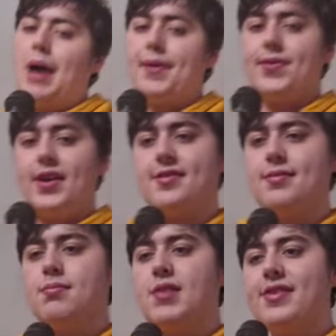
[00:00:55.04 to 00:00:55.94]
this?
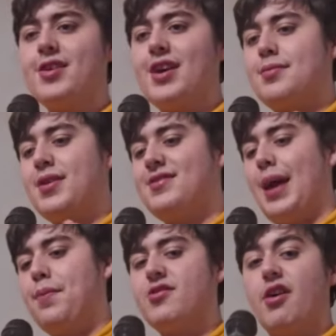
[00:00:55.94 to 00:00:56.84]
Let's look at some
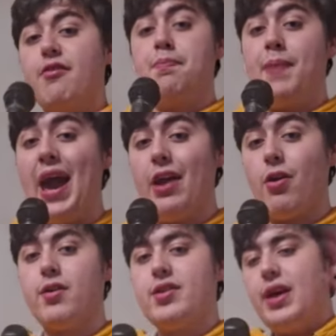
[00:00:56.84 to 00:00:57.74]
examples of bad
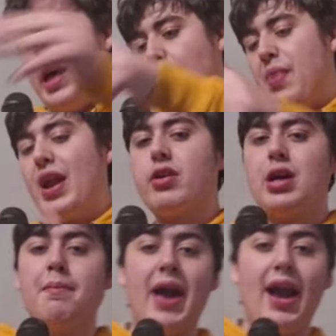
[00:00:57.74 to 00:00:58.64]
art and then I'll
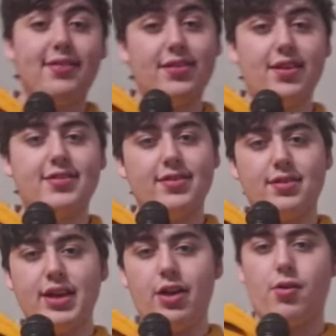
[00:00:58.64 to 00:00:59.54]
come back to this later.